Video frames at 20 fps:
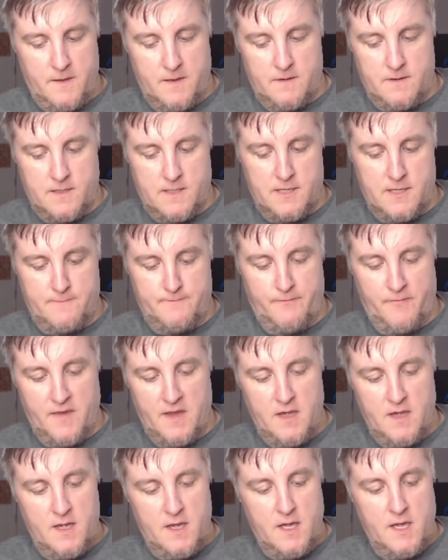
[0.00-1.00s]
So
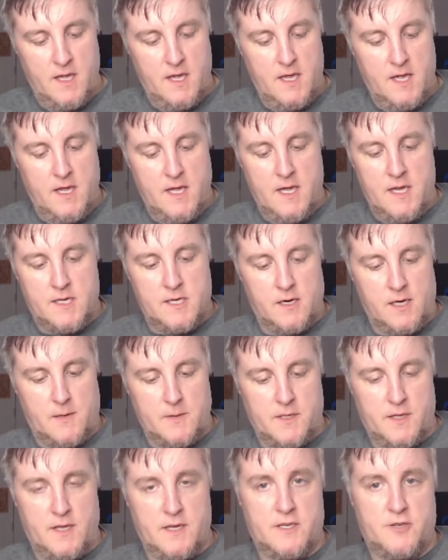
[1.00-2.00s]
it comes
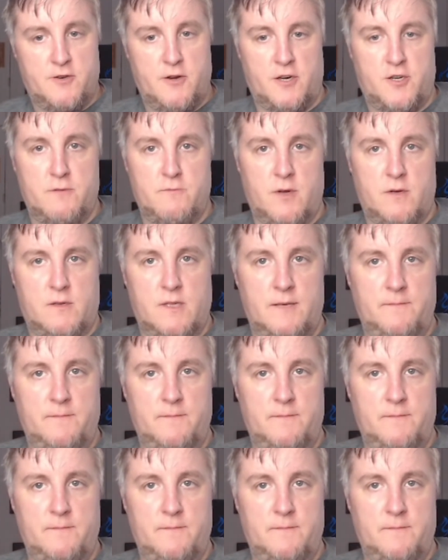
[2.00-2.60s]
with an instruction booklet.